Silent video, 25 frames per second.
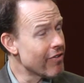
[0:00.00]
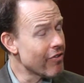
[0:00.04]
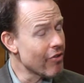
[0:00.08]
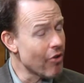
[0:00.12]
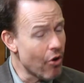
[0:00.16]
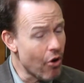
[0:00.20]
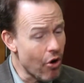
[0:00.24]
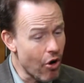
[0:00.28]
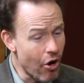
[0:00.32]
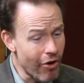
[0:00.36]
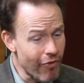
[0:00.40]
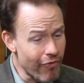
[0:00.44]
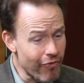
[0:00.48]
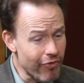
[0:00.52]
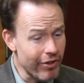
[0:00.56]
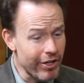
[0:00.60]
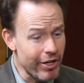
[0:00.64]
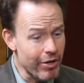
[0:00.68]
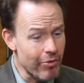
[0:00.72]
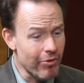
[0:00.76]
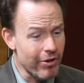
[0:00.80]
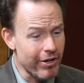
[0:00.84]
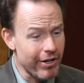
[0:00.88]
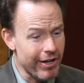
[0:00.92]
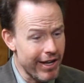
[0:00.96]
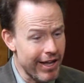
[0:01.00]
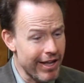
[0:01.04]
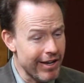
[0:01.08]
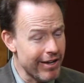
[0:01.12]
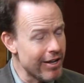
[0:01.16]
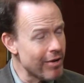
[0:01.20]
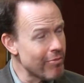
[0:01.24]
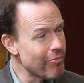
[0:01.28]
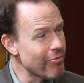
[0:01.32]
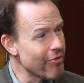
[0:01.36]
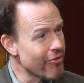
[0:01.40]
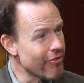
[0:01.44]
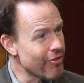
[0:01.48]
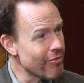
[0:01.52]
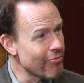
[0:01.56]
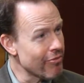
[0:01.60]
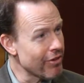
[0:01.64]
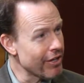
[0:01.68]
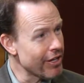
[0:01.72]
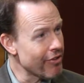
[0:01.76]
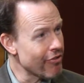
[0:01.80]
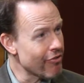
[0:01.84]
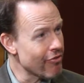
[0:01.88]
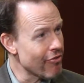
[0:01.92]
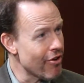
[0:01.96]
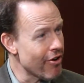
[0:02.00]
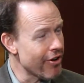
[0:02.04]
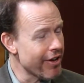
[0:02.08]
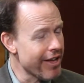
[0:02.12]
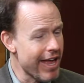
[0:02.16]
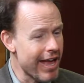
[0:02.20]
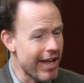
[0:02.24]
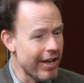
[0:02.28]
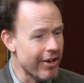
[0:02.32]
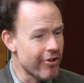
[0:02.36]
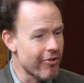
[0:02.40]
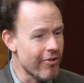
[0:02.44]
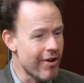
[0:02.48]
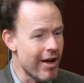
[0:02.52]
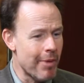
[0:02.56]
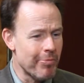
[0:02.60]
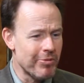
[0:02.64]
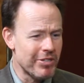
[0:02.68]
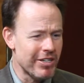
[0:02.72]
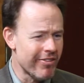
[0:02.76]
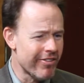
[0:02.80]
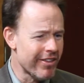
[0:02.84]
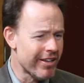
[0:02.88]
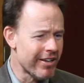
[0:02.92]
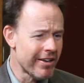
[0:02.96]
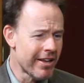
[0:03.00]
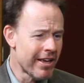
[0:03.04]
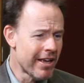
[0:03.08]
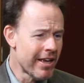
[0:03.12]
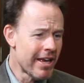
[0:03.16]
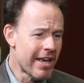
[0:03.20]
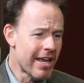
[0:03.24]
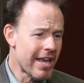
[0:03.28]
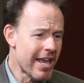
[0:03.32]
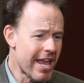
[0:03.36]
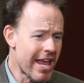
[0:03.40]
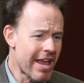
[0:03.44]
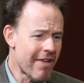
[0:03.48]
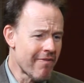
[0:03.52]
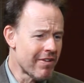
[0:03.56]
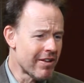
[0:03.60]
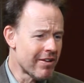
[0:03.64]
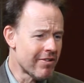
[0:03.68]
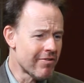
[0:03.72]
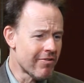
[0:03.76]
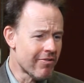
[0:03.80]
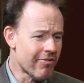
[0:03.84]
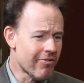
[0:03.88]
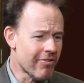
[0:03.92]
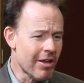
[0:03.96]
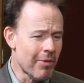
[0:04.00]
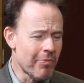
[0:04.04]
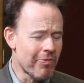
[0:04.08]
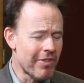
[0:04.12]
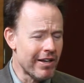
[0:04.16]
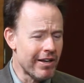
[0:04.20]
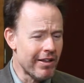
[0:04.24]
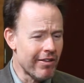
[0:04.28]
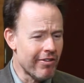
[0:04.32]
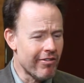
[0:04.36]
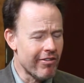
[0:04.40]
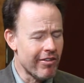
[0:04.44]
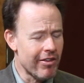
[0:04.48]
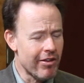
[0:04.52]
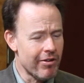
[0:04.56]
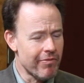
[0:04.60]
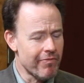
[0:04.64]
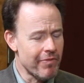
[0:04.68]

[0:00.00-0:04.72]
So hopefully we're going to end up with some really strong calendar options, and even something that's,